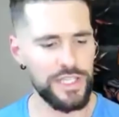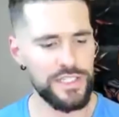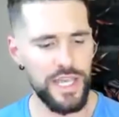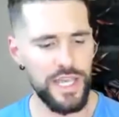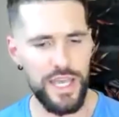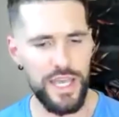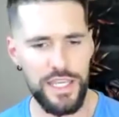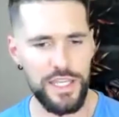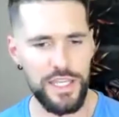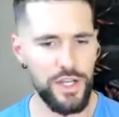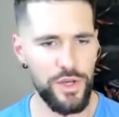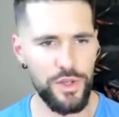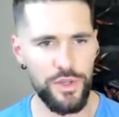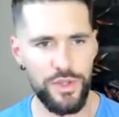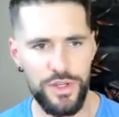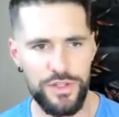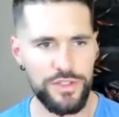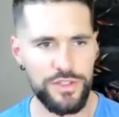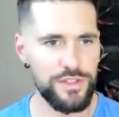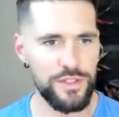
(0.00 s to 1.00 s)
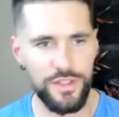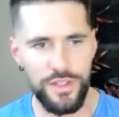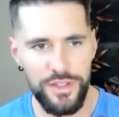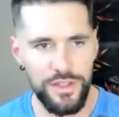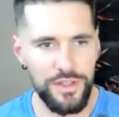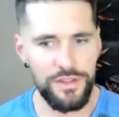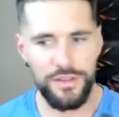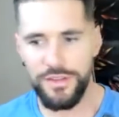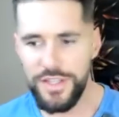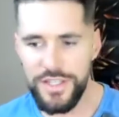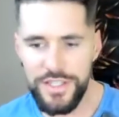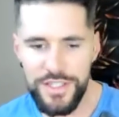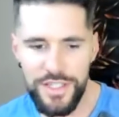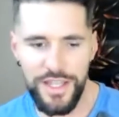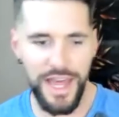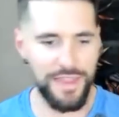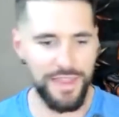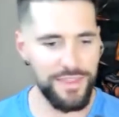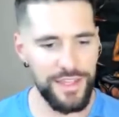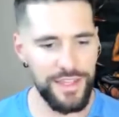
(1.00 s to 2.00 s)
hey, you know, there's this and
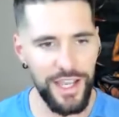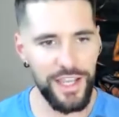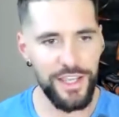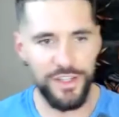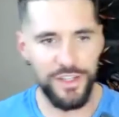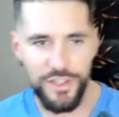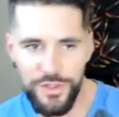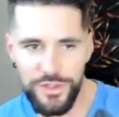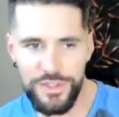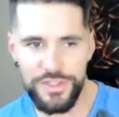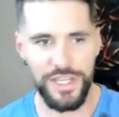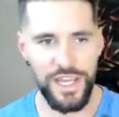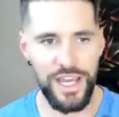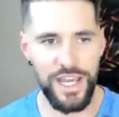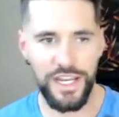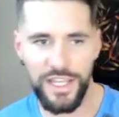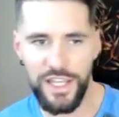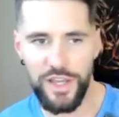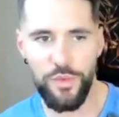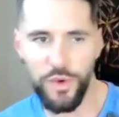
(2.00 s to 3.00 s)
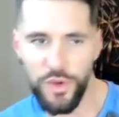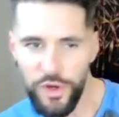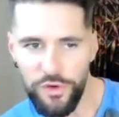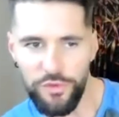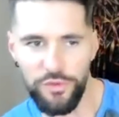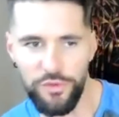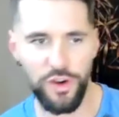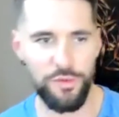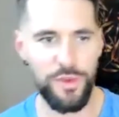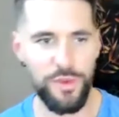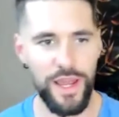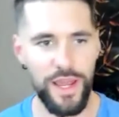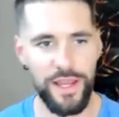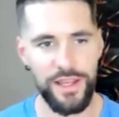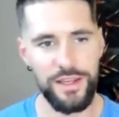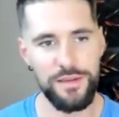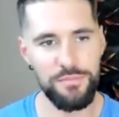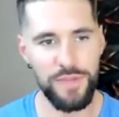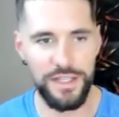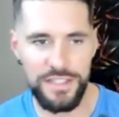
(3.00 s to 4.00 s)
that thing I can use to kind of get one over on my
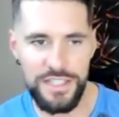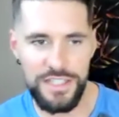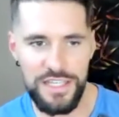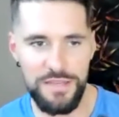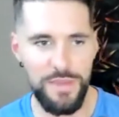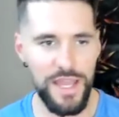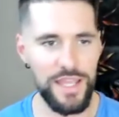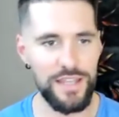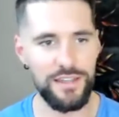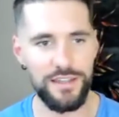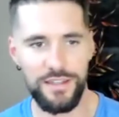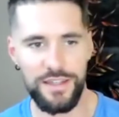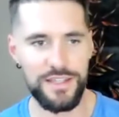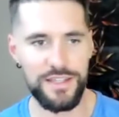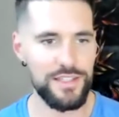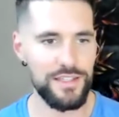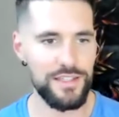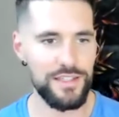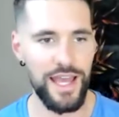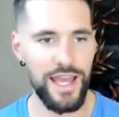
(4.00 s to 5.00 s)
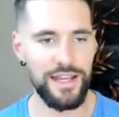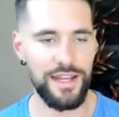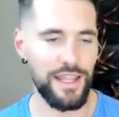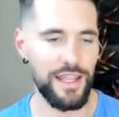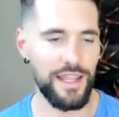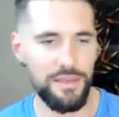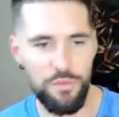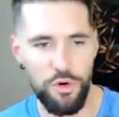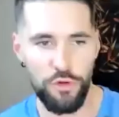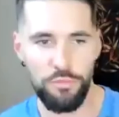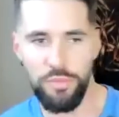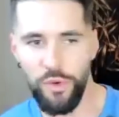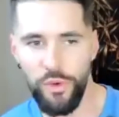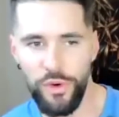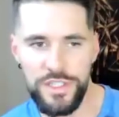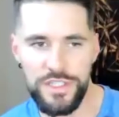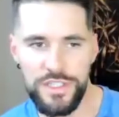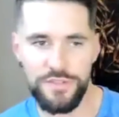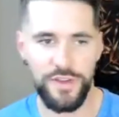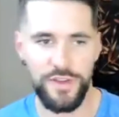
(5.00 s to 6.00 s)
my teammate and this and that, and get more
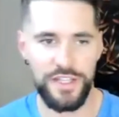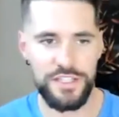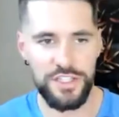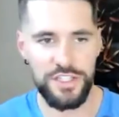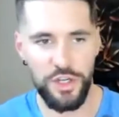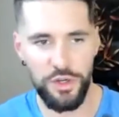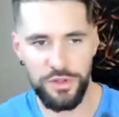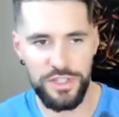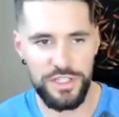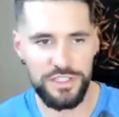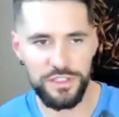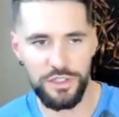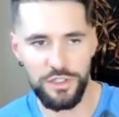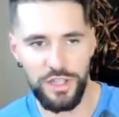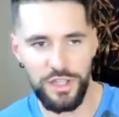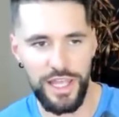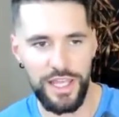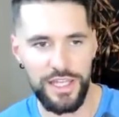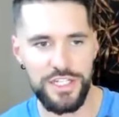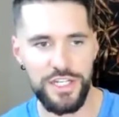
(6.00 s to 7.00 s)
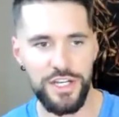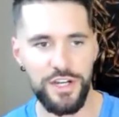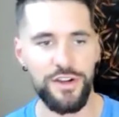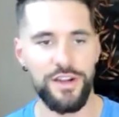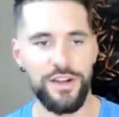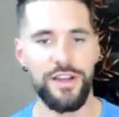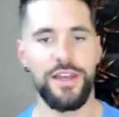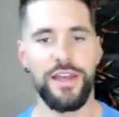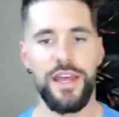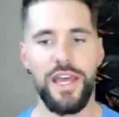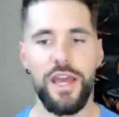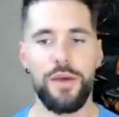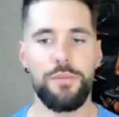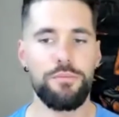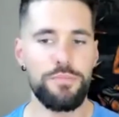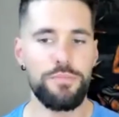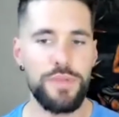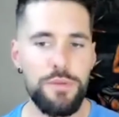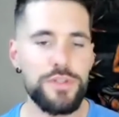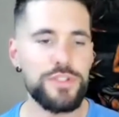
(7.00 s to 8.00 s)
points if I skirt this little edge here.
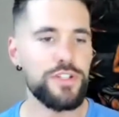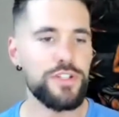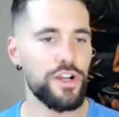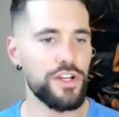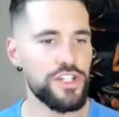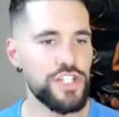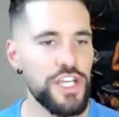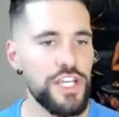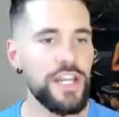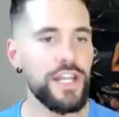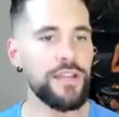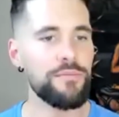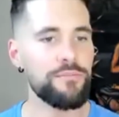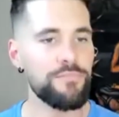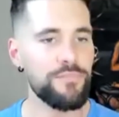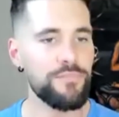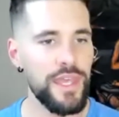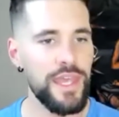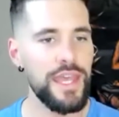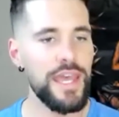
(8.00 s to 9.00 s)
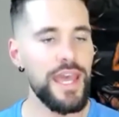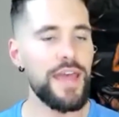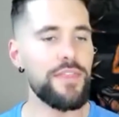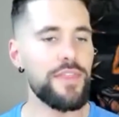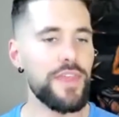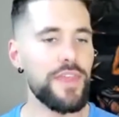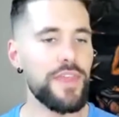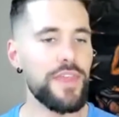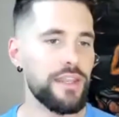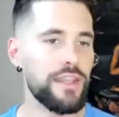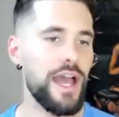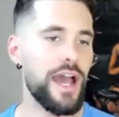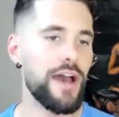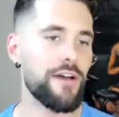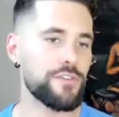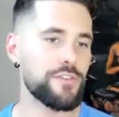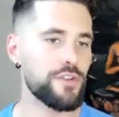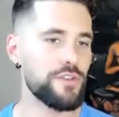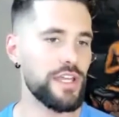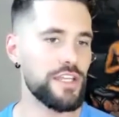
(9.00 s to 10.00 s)
And people start cheating. And then
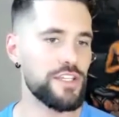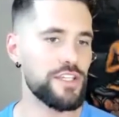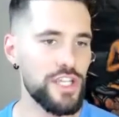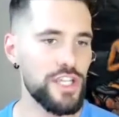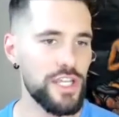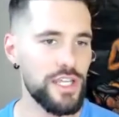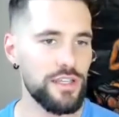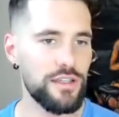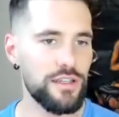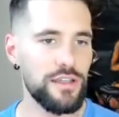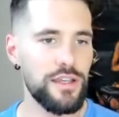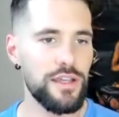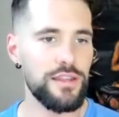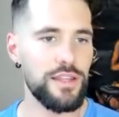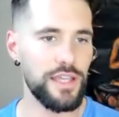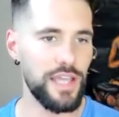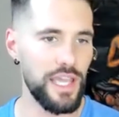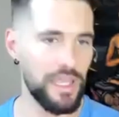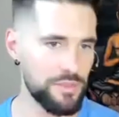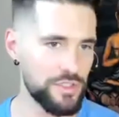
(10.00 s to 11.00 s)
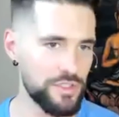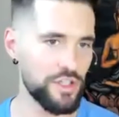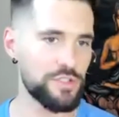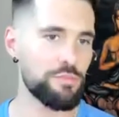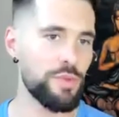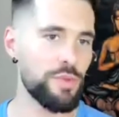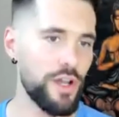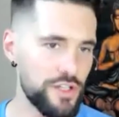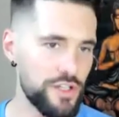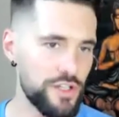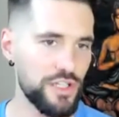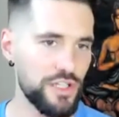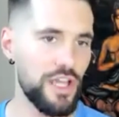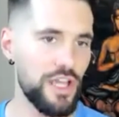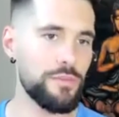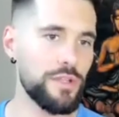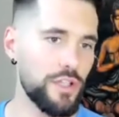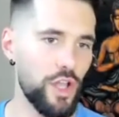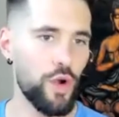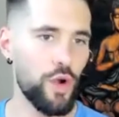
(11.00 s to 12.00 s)
after they cheat, the game starts punishing
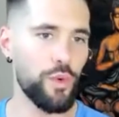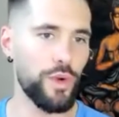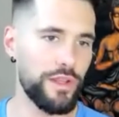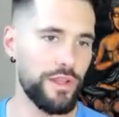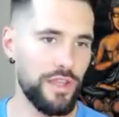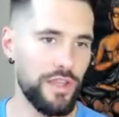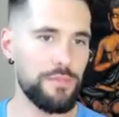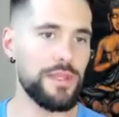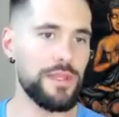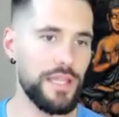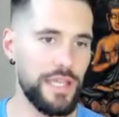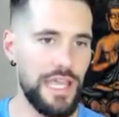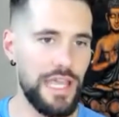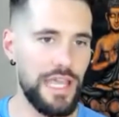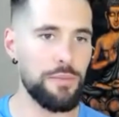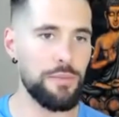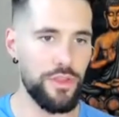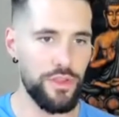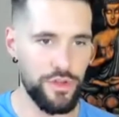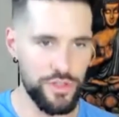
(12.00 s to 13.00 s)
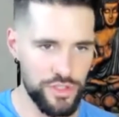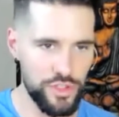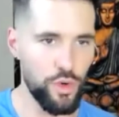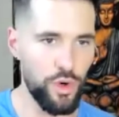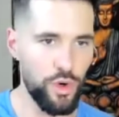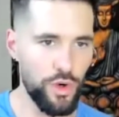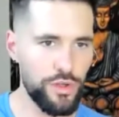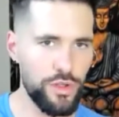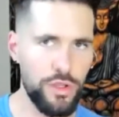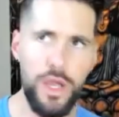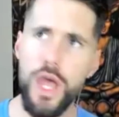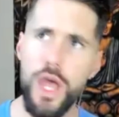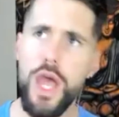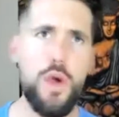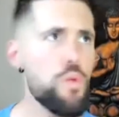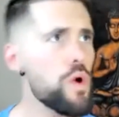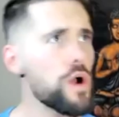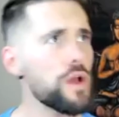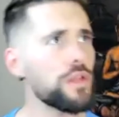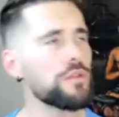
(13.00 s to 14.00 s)
them and lowering them in the game on their score. And, hey,
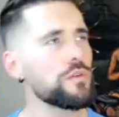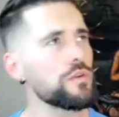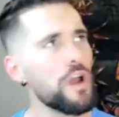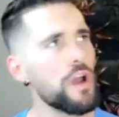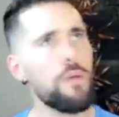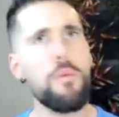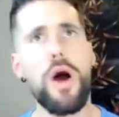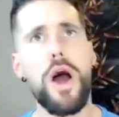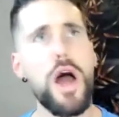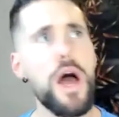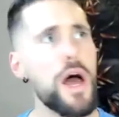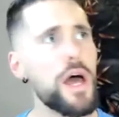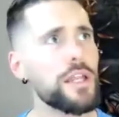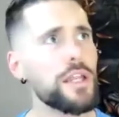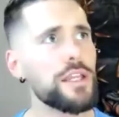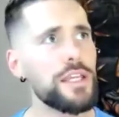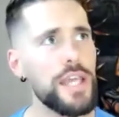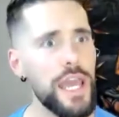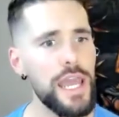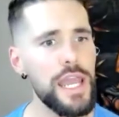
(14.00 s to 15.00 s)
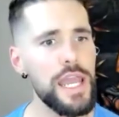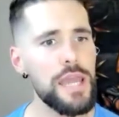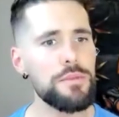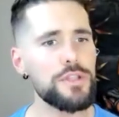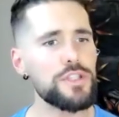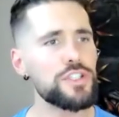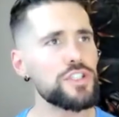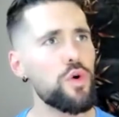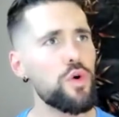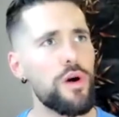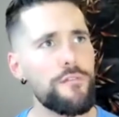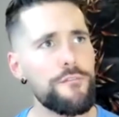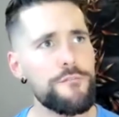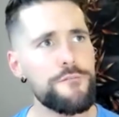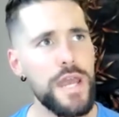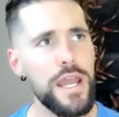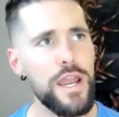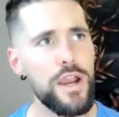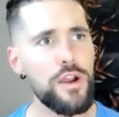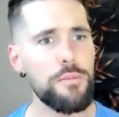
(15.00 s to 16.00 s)
what? Come on, game. That's so
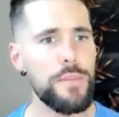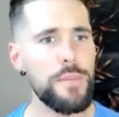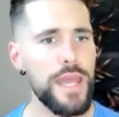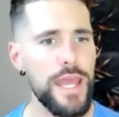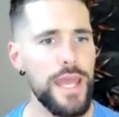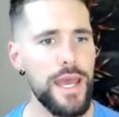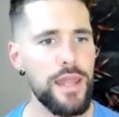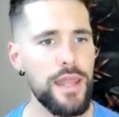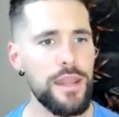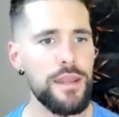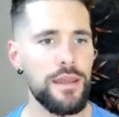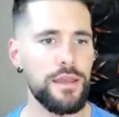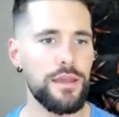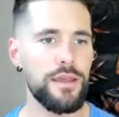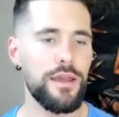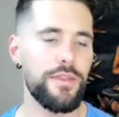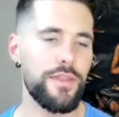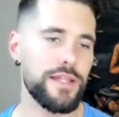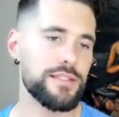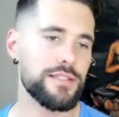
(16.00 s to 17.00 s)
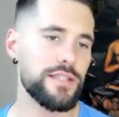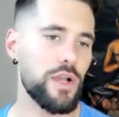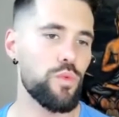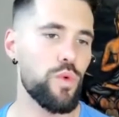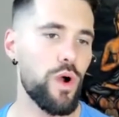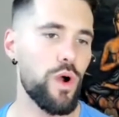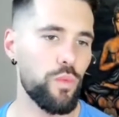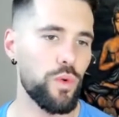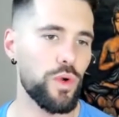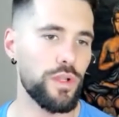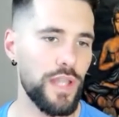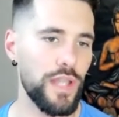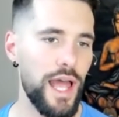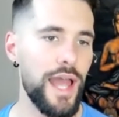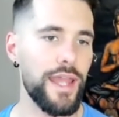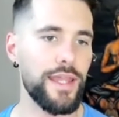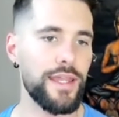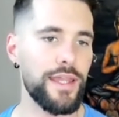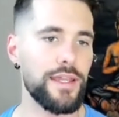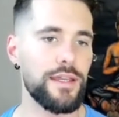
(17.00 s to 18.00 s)
unfair, man. That's like what we're
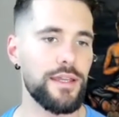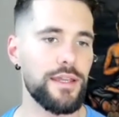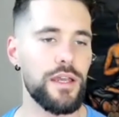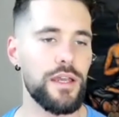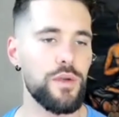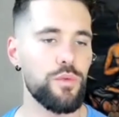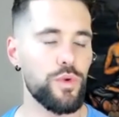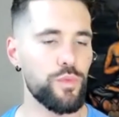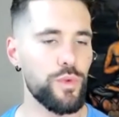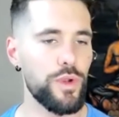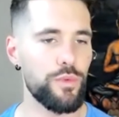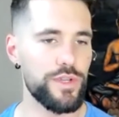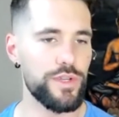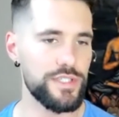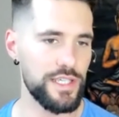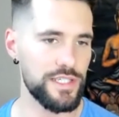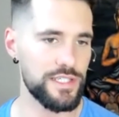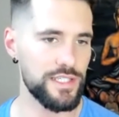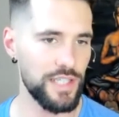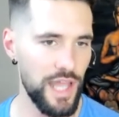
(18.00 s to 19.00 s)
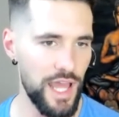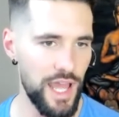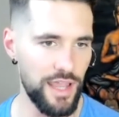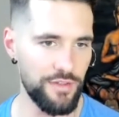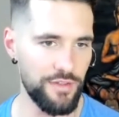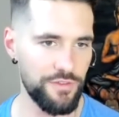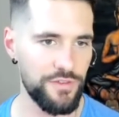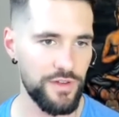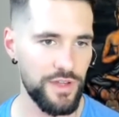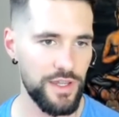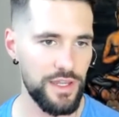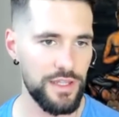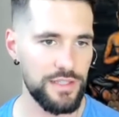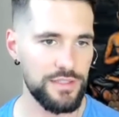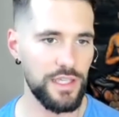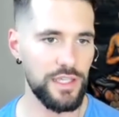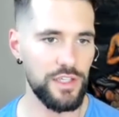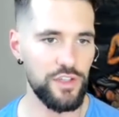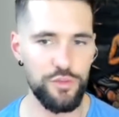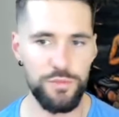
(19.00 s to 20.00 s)
like when we resist life. It's
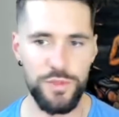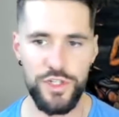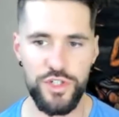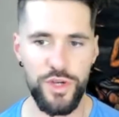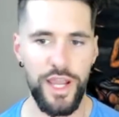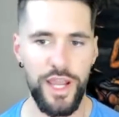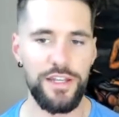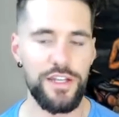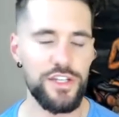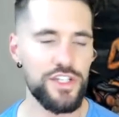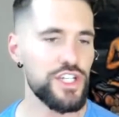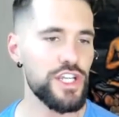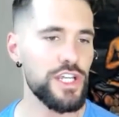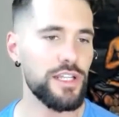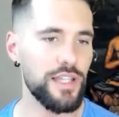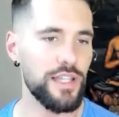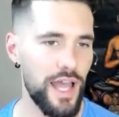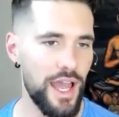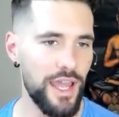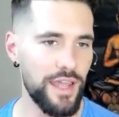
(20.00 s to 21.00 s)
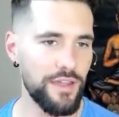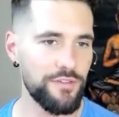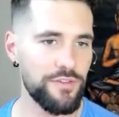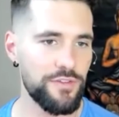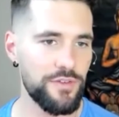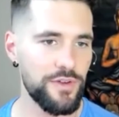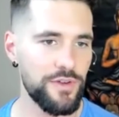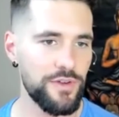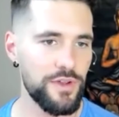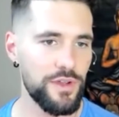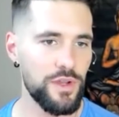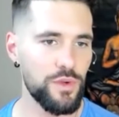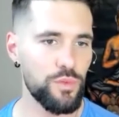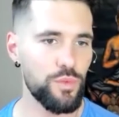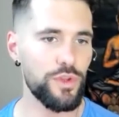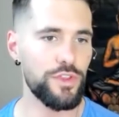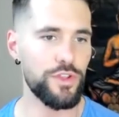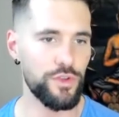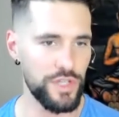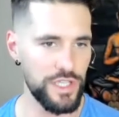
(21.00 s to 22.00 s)
like you've been trying to cheat life
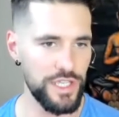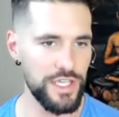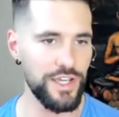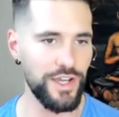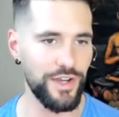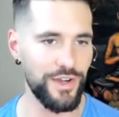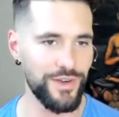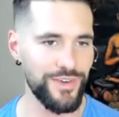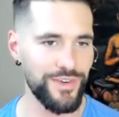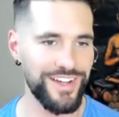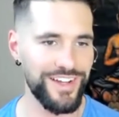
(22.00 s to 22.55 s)
with your ego,